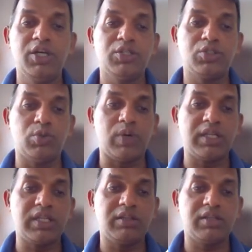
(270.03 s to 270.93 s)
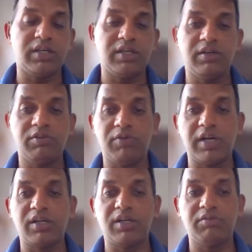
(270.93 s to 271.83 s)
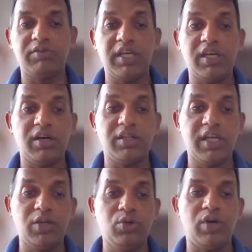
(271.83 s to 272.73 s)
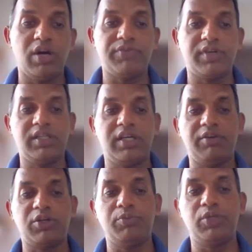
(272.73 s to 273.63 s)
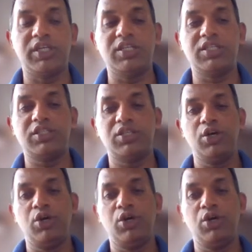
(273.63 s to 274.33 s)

So what they do after the communications,